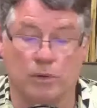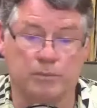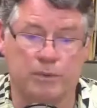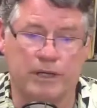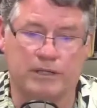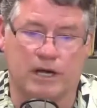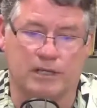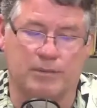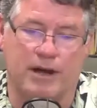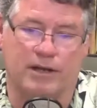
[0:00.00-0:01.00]
and Puig talked
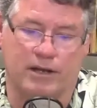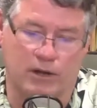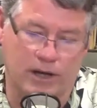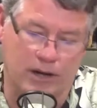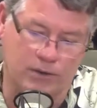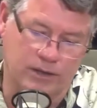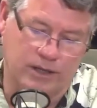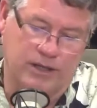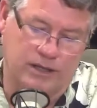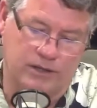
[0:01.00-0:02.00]
about, how,
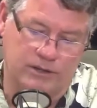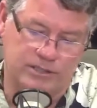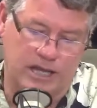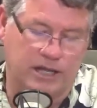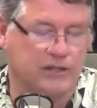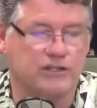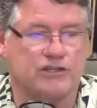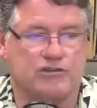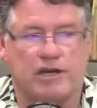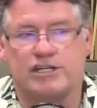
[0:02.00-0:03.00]
he's taking the
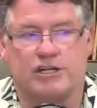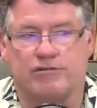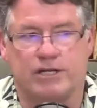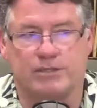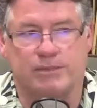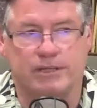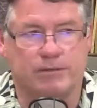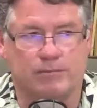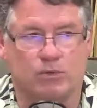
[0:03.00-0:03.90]
stretching regimen more